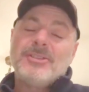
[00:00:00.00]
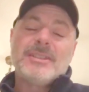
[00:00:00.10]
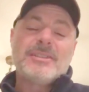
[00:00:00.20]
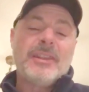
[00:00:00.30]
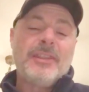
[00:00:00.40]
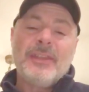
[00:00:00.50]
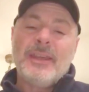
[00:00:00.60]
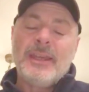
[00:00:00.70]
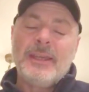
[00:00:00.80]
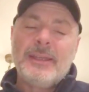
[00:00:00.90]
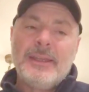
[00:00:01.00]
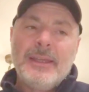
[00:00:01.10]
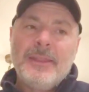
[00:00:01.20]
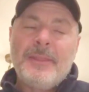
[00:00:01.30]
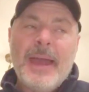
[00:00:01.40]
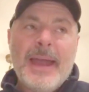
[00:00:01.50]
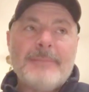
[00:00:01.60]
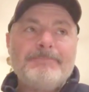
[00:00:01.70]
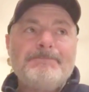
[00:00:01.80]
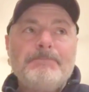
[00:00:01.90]
is the thing
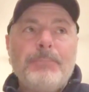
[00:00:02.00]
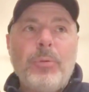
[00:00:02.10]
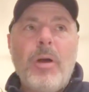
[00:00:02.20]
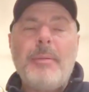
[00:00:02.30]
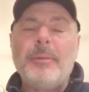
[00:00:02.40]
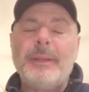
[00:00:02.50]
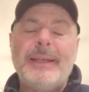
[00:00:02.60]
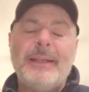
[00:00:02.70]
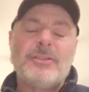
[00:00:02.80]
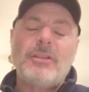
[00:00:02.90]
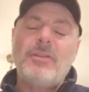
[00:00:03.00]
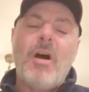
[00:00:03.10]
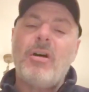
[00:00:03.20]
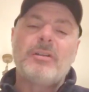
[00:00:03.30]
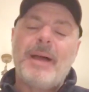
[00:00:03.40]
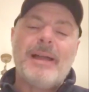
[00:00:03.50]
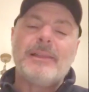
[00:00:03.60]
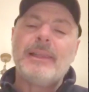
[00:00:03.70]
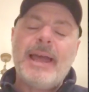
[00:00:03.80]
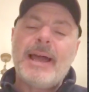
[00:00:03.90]
that probably gets talked about
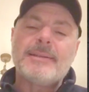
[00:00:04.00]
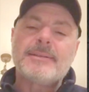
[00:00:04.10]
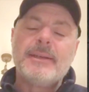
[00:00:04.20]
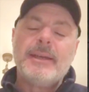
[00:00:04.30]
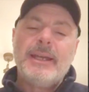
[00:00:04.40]
less.